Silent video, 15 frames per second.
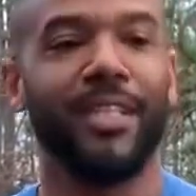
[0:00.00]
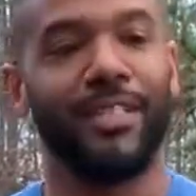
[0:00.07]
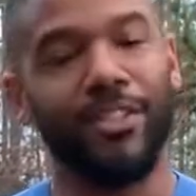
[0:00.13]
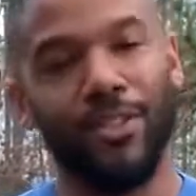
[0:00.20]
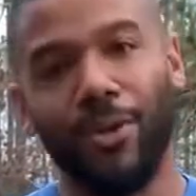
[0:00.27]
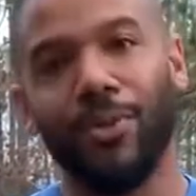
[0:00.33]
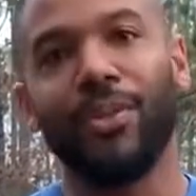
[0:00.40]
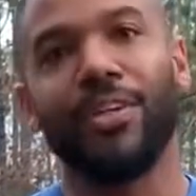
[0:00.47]
But he
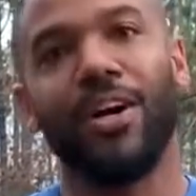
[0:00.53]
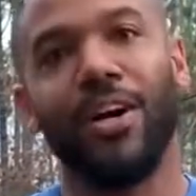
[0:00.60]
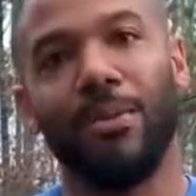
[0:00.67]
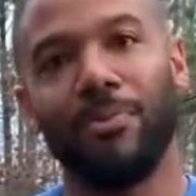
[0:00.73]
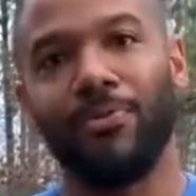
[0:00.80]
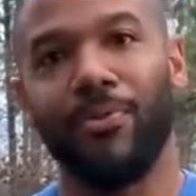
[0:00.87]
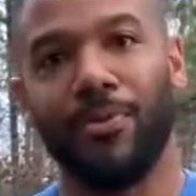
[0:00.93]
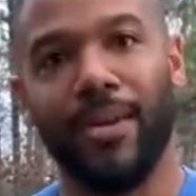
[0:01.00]
sold the car
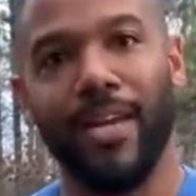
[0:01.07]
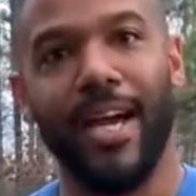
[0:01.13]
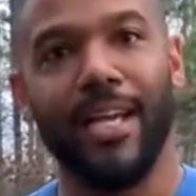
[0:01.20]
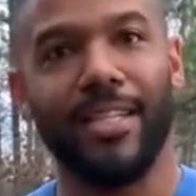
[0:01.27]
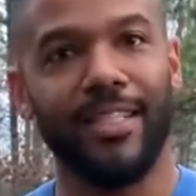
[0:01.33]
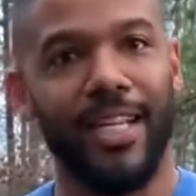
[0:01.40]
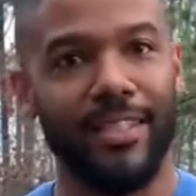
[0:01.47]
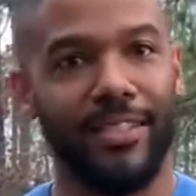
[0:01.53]
before he got
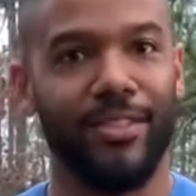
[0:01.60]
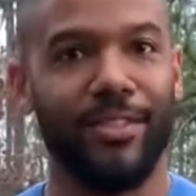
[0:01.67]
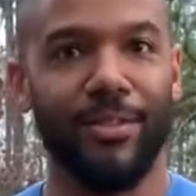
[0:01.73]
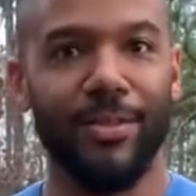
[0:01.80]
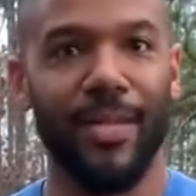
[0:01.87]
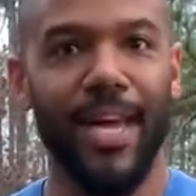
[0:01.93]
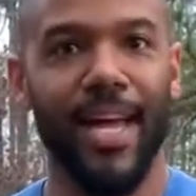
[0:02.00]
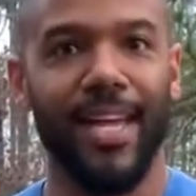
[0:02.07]
a chance to
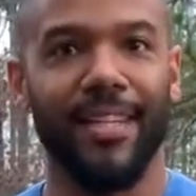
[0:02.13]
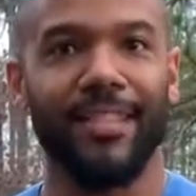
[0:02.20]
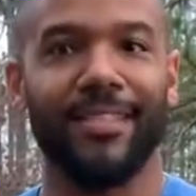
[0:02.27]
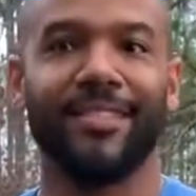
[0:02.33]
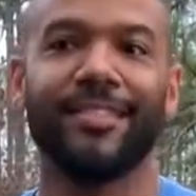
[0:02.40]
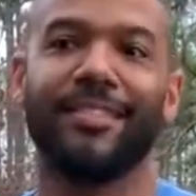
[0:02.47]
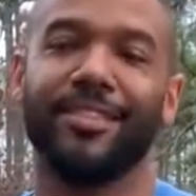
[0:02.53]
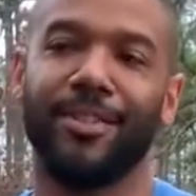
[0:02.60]
do that,
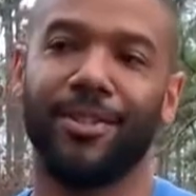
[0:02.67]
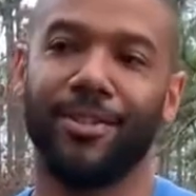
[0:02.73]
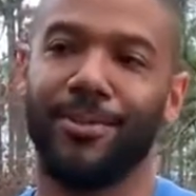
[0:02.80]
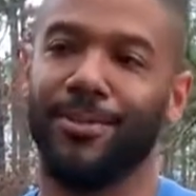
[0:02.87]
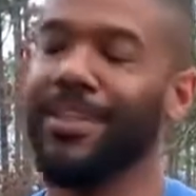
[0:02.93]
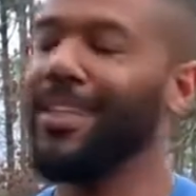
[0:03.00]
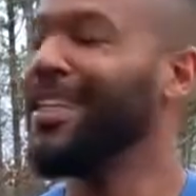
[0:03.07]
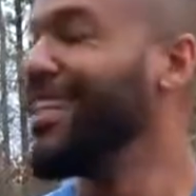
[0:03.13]
so
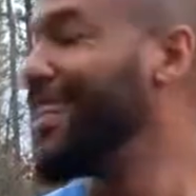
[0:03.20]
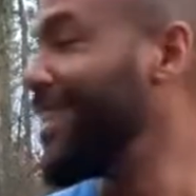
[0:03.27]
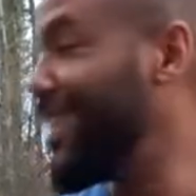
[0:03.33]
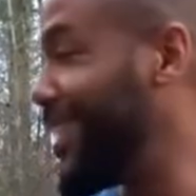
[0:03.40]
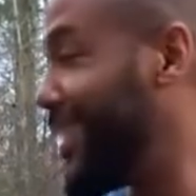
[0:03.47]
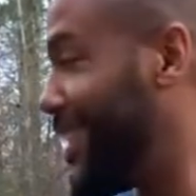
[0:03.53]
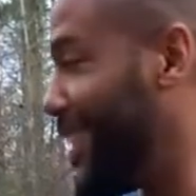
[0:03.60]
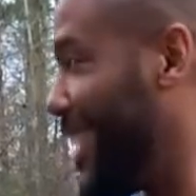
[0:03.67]

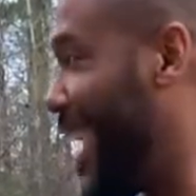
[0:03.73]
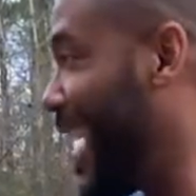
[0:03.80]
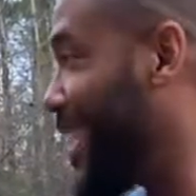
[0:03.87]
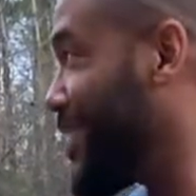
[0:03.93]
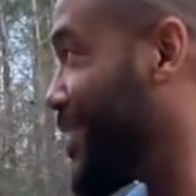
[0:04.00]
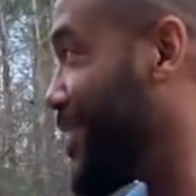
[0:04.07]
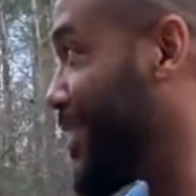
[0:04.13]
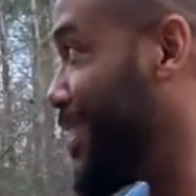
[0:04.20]
this is
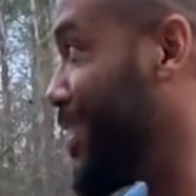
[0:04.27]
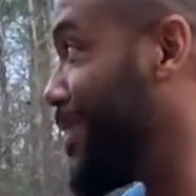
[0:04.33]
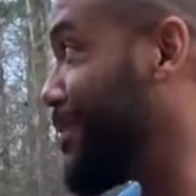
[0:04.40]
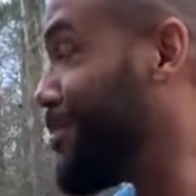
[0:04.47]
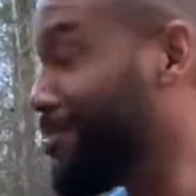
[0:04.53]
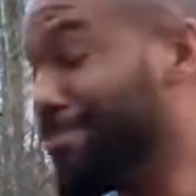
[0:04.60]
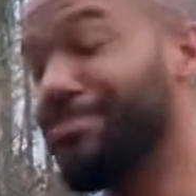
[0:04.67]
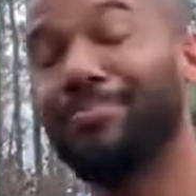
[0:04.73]

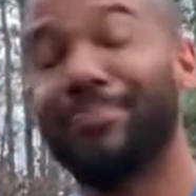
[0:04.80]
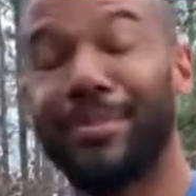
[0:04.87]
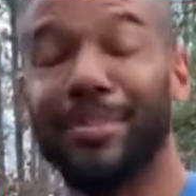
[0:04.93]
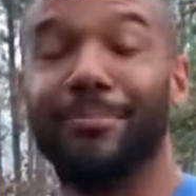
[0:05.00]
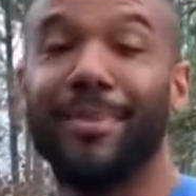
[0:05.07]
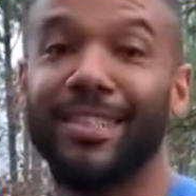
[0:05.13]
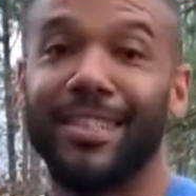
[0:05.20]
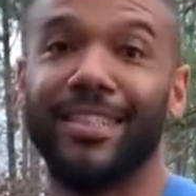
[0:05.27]
actually
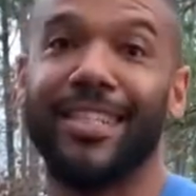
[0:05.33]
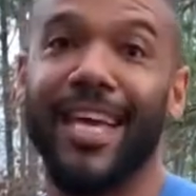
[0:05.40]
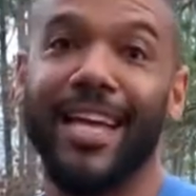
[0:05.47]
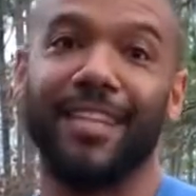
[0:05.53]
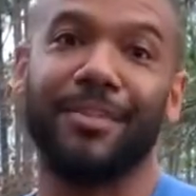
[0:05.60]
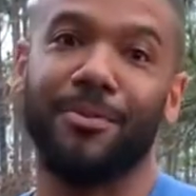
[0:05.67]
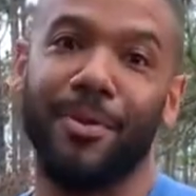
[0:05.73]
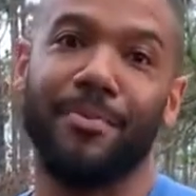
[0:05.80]
pretty much
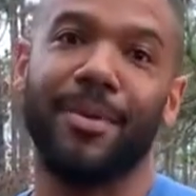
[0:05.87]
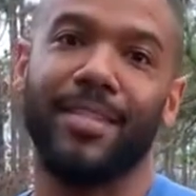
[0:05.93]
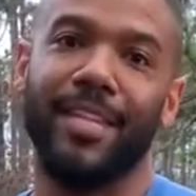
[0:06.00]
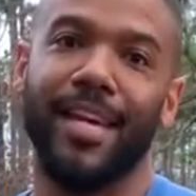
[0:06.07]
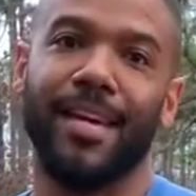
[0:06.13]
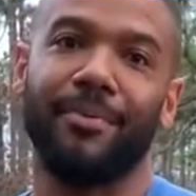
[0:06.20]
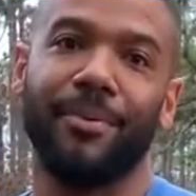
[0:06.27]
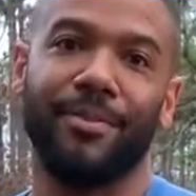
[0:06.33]
exactly where my
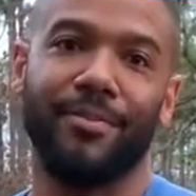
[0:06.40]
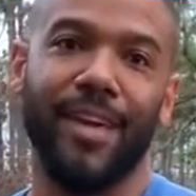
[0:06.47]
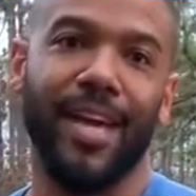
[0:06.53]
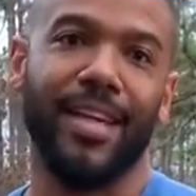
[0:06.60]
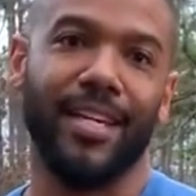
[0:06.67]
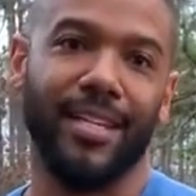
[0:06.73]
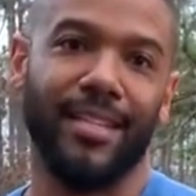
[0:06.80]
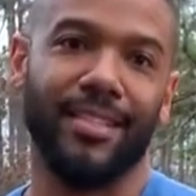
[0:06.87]
dad would have
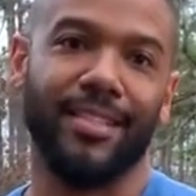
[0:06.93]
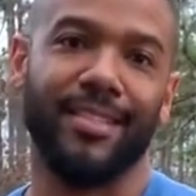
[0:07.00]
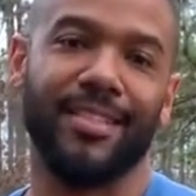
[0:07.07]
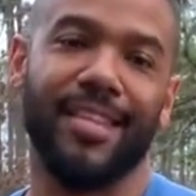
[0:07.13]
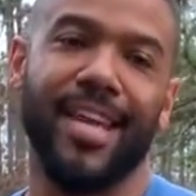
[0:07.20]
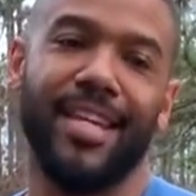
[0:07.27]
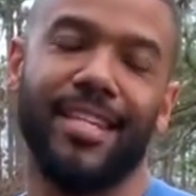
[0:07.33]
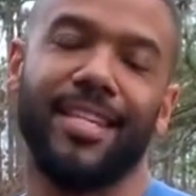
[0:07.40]
had his,
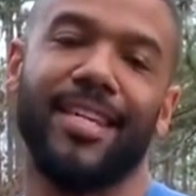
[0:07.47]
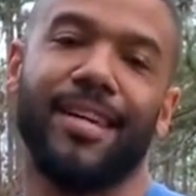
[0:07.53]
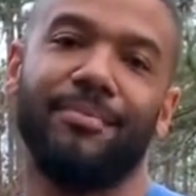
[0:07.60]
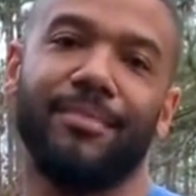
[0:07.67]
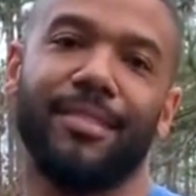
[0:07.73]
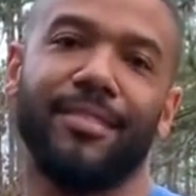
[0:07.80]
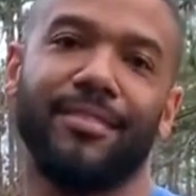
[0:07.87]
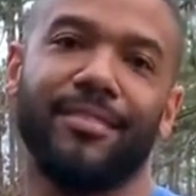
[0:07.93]
had he
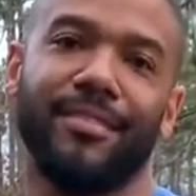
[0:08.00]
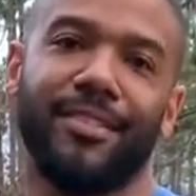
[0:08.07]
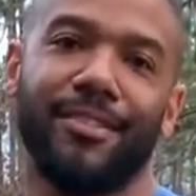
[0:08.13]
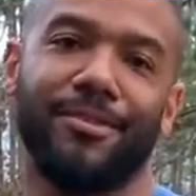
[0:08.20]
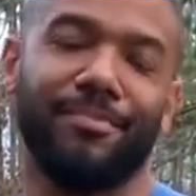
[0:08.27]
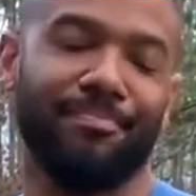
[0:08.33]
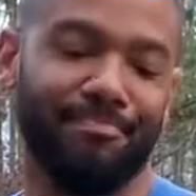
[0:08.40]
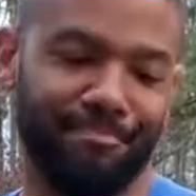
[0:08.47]
kept it. So,
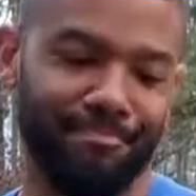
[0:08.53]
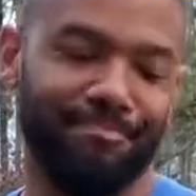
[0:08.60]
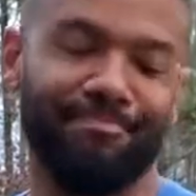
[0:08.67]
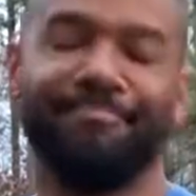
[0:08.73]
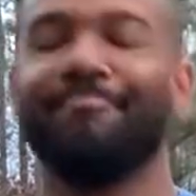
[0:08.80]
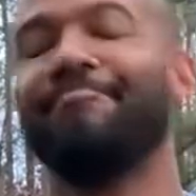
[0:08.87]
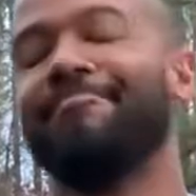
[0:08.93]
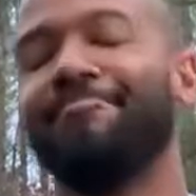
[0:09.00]

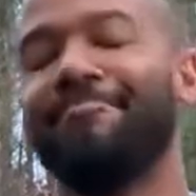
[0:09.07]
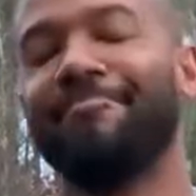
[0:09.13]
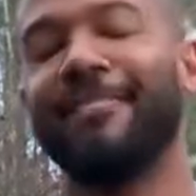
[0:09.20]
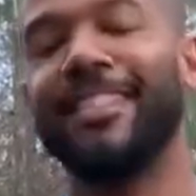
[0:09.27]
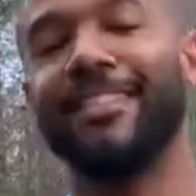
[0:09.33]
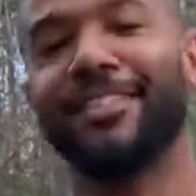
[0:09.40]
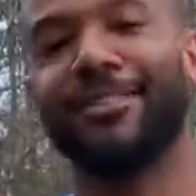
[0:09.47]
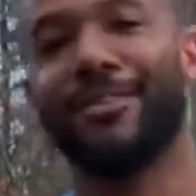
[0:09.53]

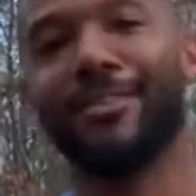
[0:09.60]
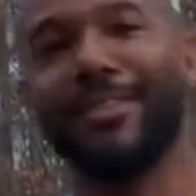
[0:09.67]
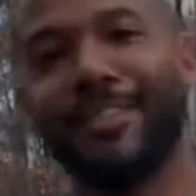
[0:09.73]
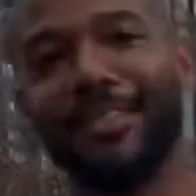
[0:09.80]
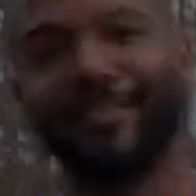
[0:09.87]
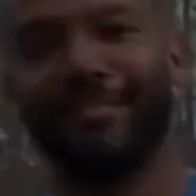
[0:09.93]
that's the story.